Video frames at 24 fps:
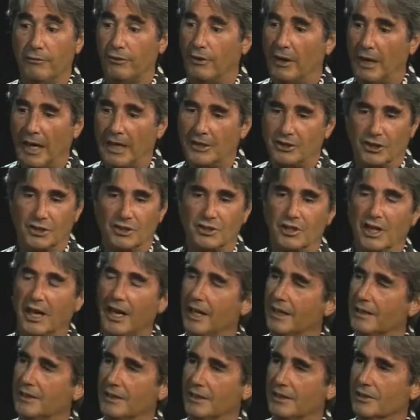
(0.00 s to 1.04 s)
as a
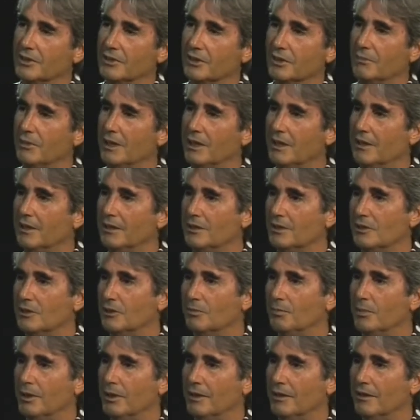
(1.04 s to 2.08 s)
scientist, to me, this has
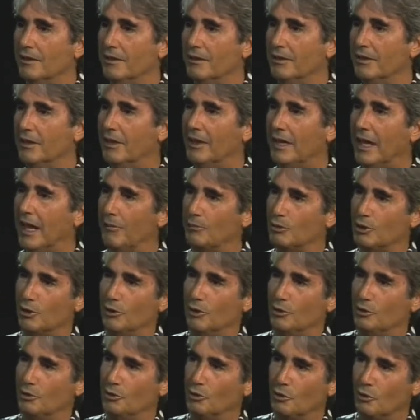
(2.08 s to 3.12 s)
been an
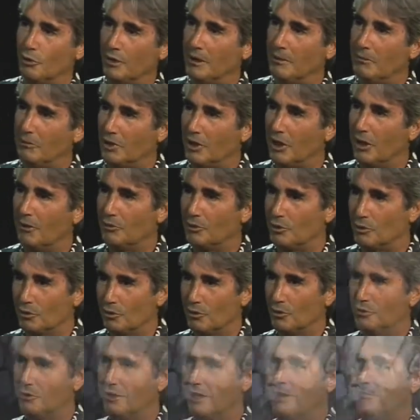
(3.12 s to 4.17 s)
absolute dream come
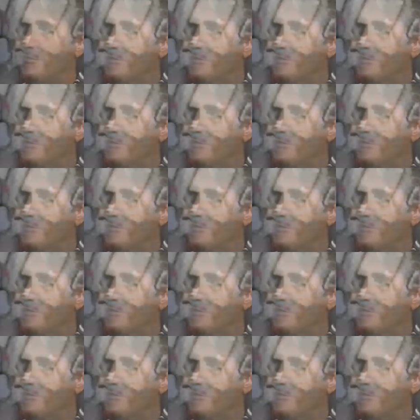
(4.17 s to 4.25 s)
true type